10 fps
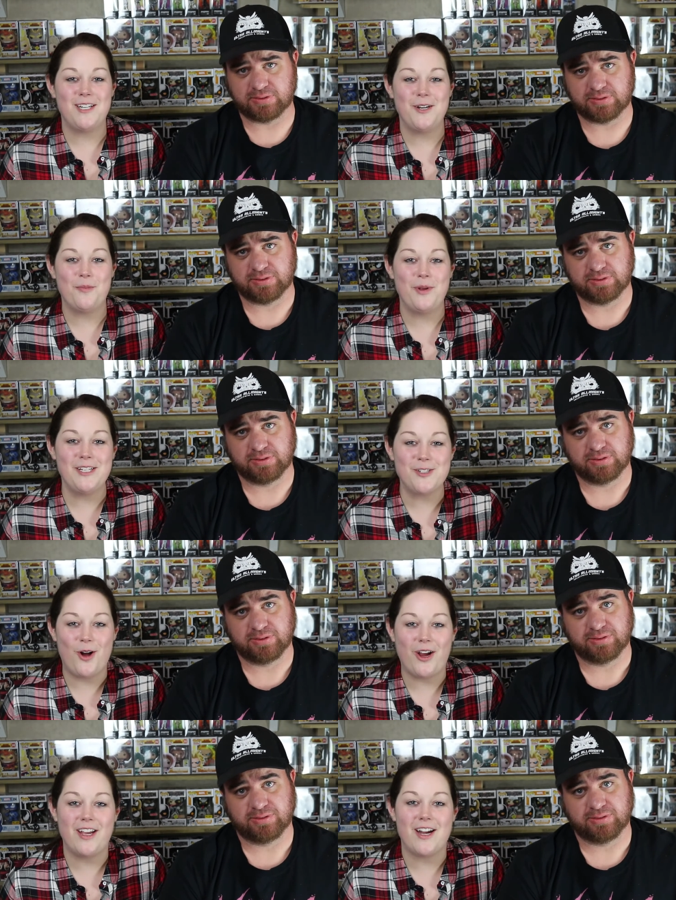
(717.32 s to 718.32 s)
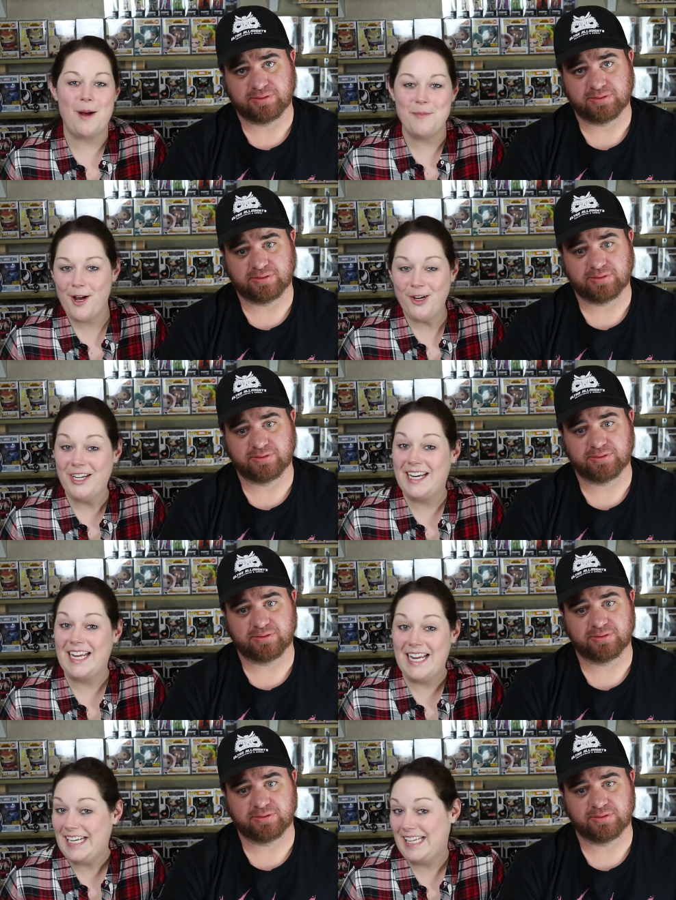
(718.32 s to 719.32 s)
Speaker 1: to hear me talk in? I'm not good at
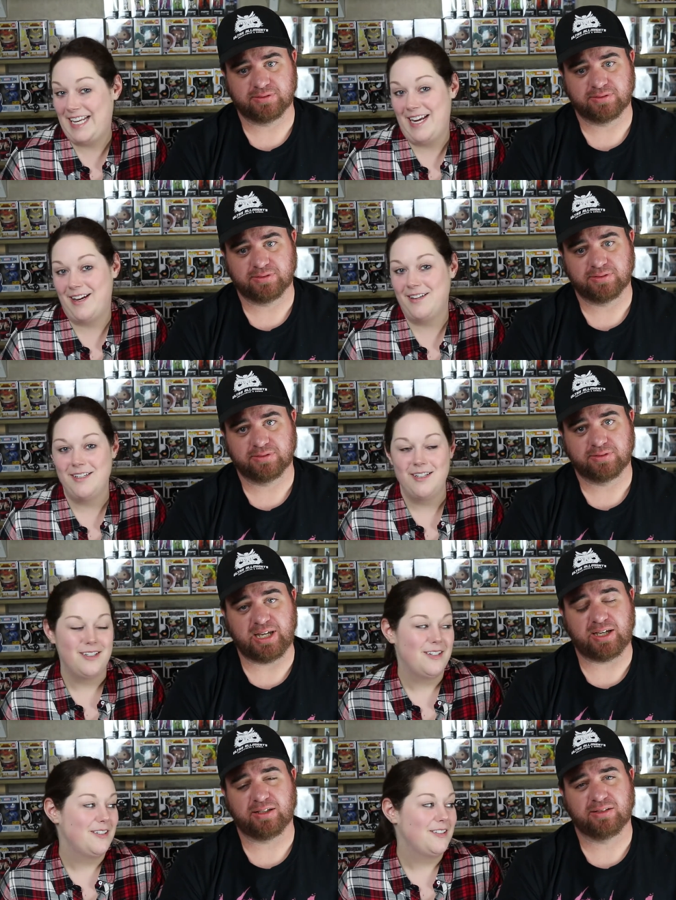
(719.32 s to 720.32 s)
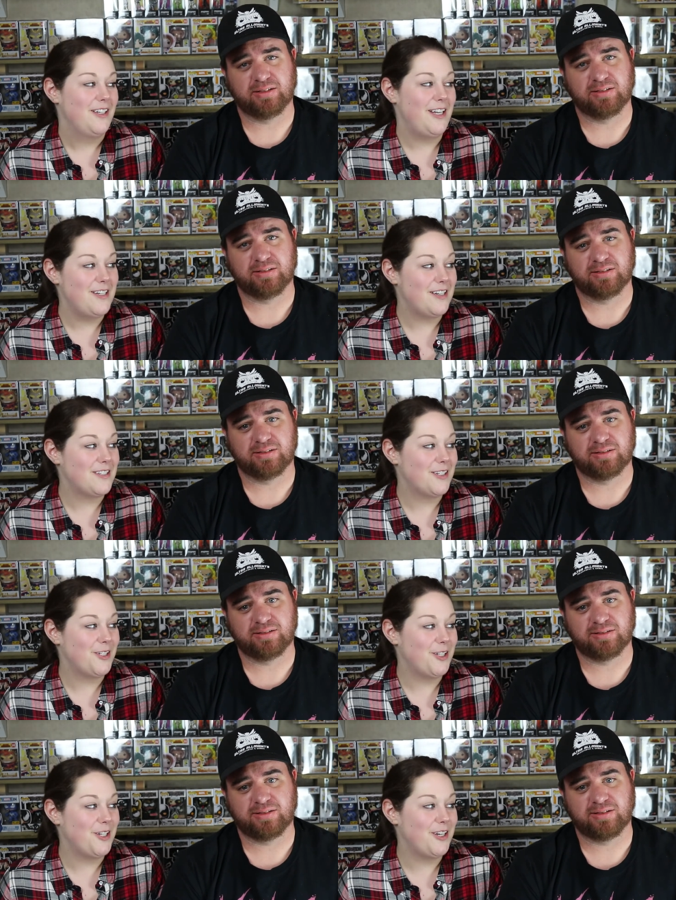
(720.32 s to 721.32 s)
anything. Yeah. He does a
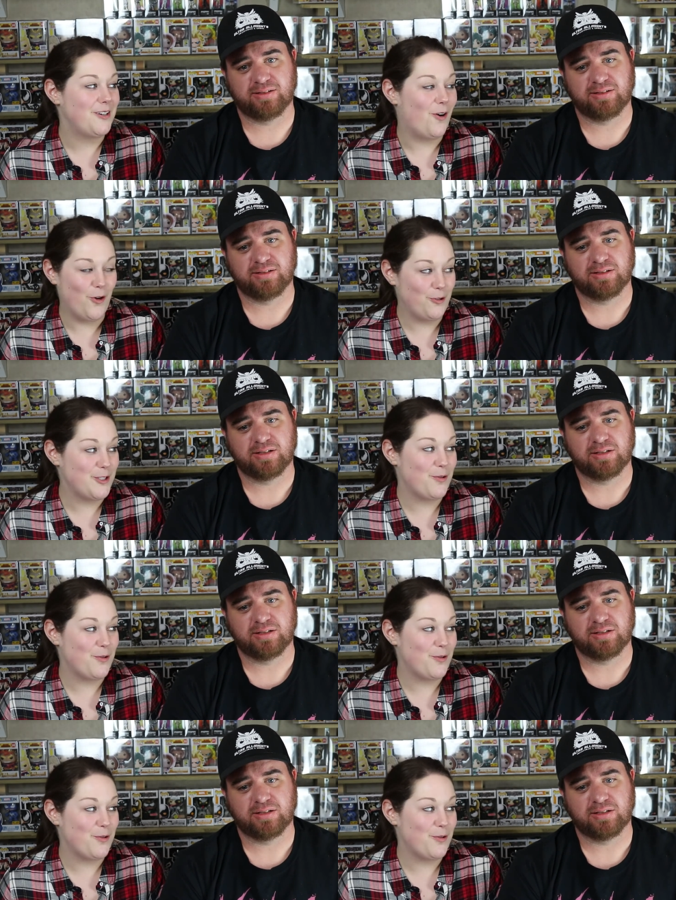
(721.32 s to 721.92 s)
good Arnold